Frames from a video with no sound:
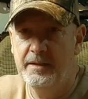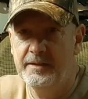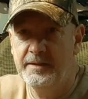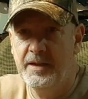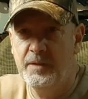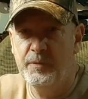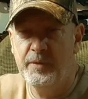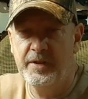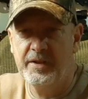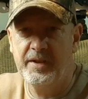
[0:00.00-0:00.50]

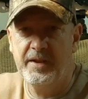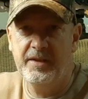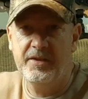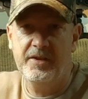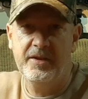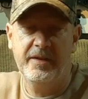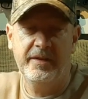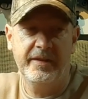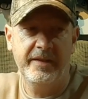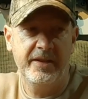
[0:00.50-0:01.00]
don't want to say
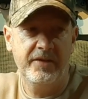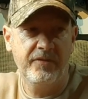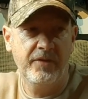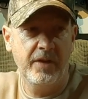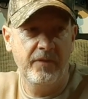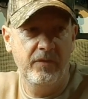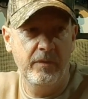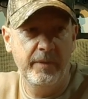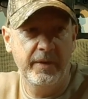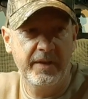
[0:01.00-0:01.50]
Chinese
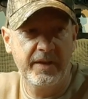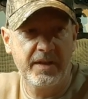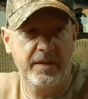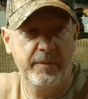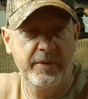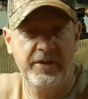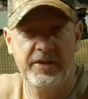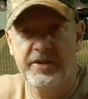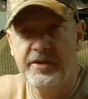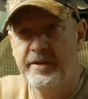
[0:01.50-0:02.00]
rifle, because some
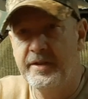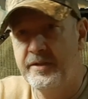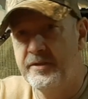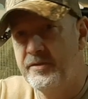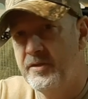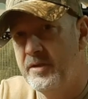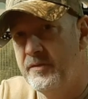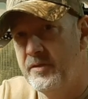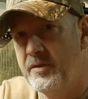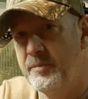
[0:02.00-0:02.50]
of the Chinese
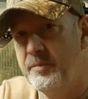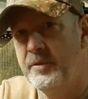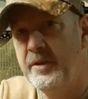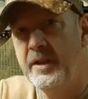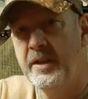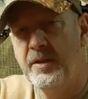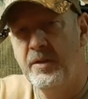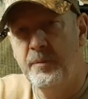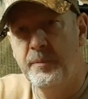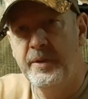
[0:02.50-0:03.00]
rifles are
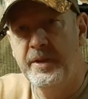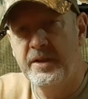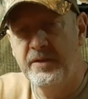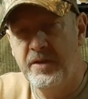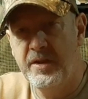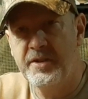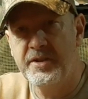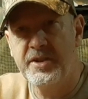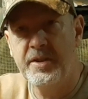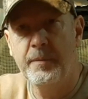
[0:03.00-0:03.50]
pretty good, but there
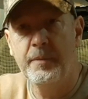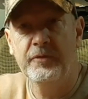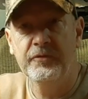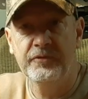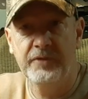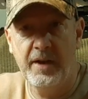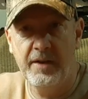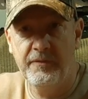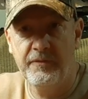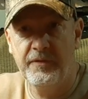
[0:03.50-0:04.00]
are some
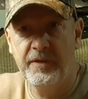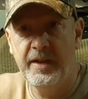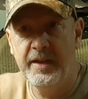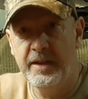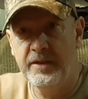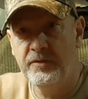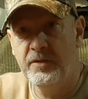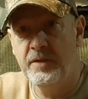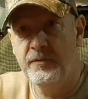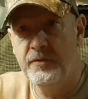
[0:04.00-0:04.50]
rough
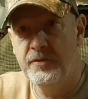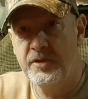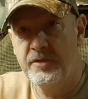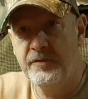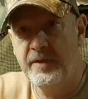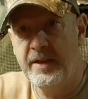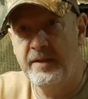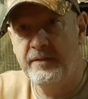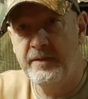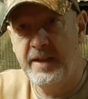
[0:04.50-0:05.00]
air rifles
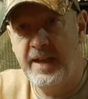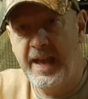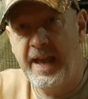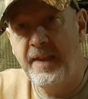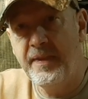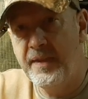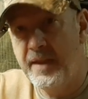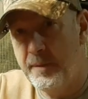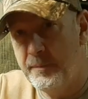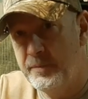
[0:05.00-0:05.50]
around
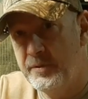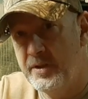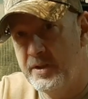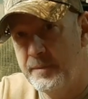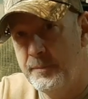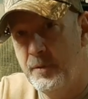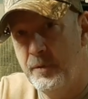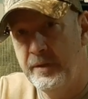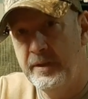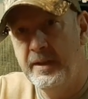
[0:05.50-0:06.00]
at that price
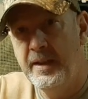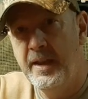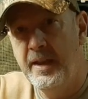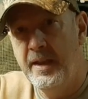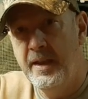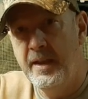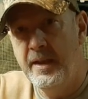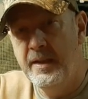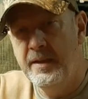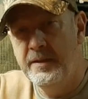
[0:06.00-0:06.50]
point.
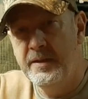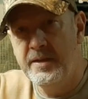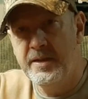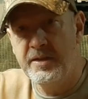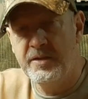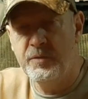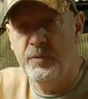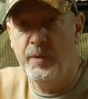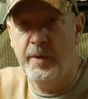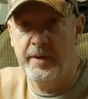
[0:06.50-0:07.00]
This
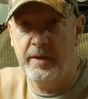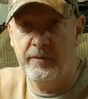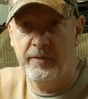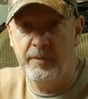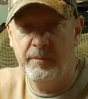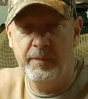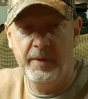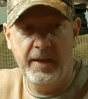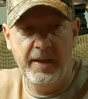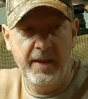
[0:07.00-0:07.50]
isn't one of
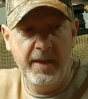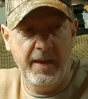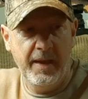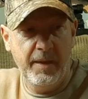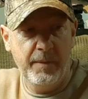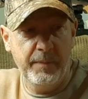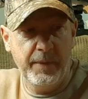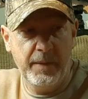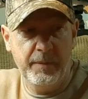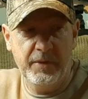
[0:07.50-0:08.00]
them.
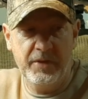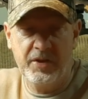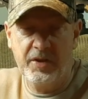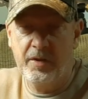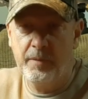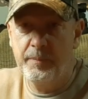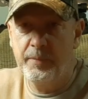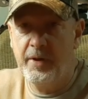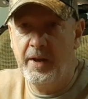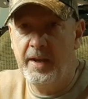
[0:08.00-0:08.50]
Beeman's a
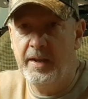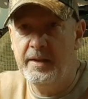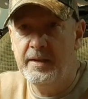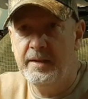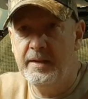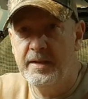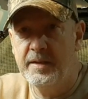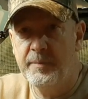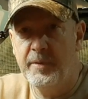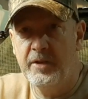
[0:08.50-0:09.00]
good brand,
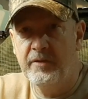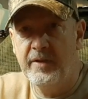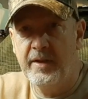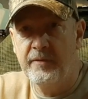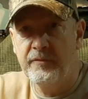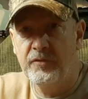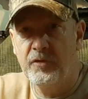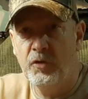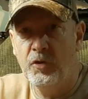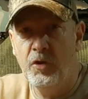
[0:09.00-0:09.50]
it's been
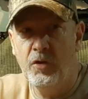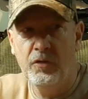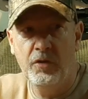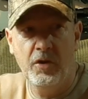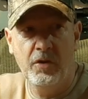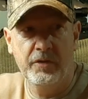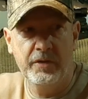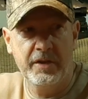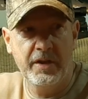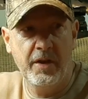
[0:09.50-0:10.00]
around for a long,
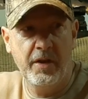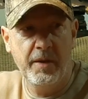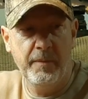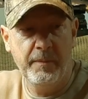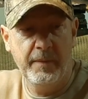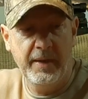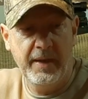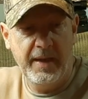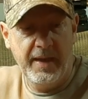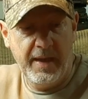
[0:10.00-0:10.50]
long
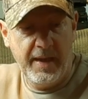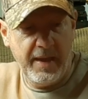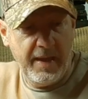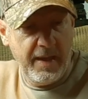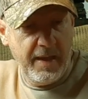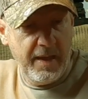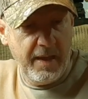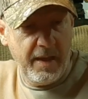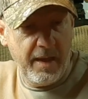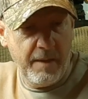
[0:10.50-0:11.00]
time.
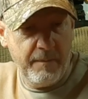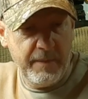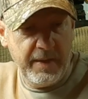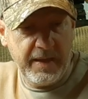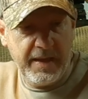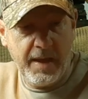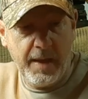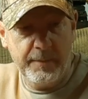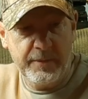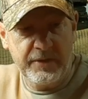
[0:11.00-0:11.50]

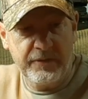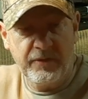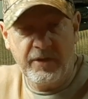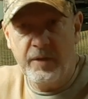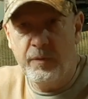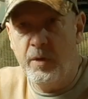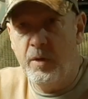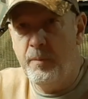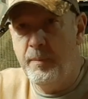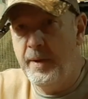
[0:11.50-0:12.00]
It comes very
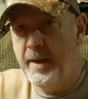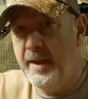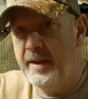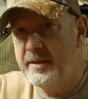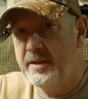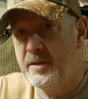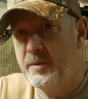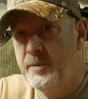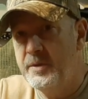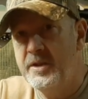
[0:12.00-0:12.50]
well
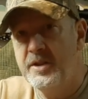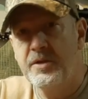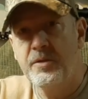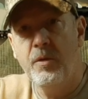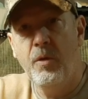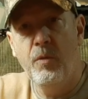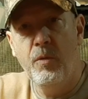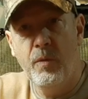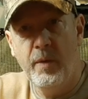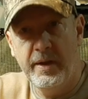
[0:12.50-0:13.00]
packed, which is
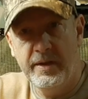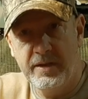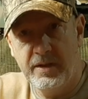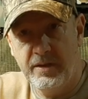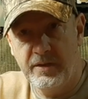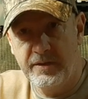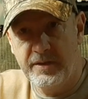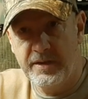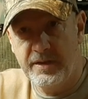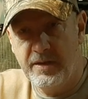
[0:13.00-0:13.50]
always a
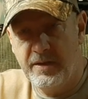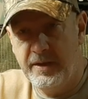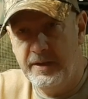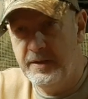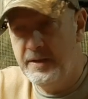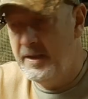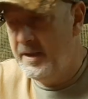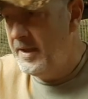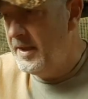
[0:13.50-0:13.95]
good sign.